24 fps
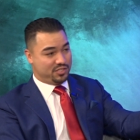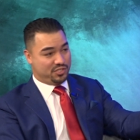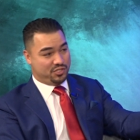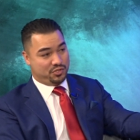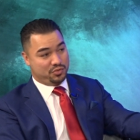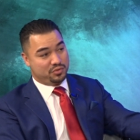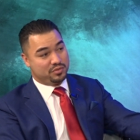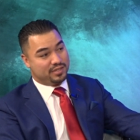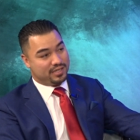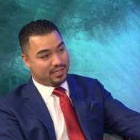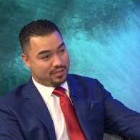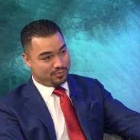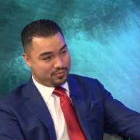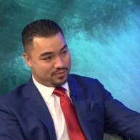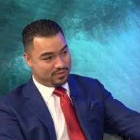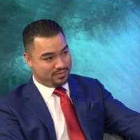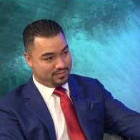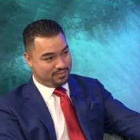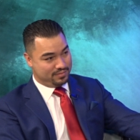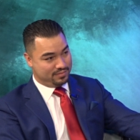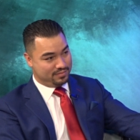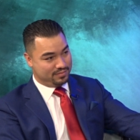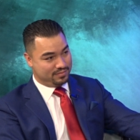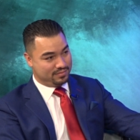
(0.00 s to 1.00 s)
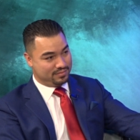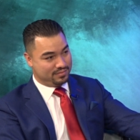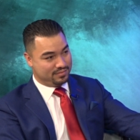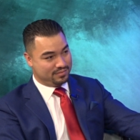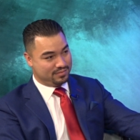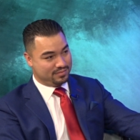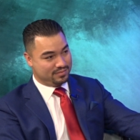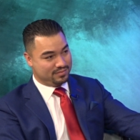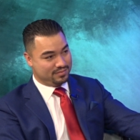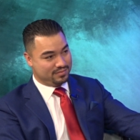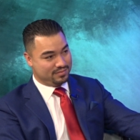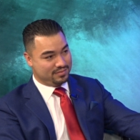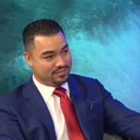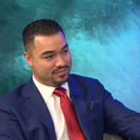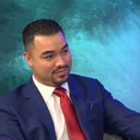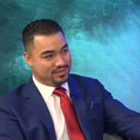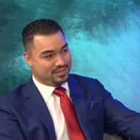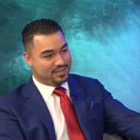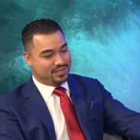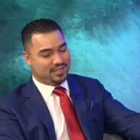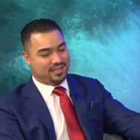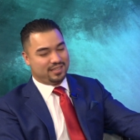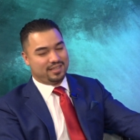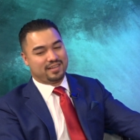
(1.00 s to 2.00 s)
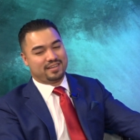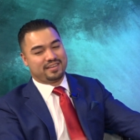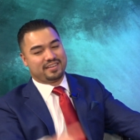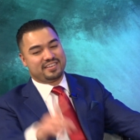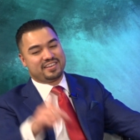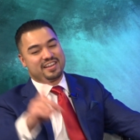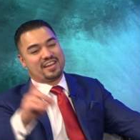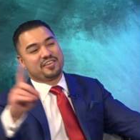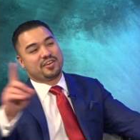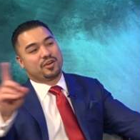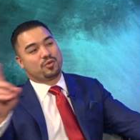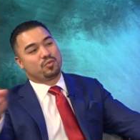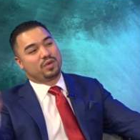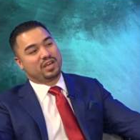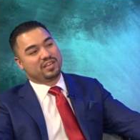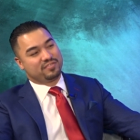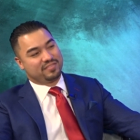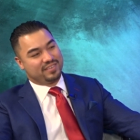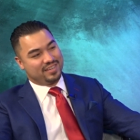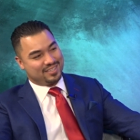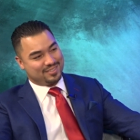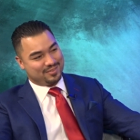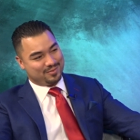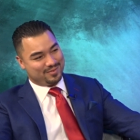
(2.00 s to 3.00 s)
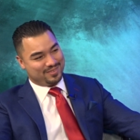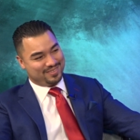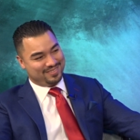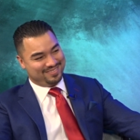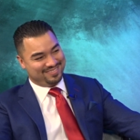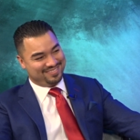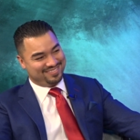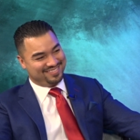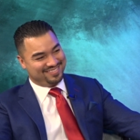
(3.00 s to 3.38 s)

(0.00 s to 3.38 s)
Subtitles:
You get one, and then now your wife gets one.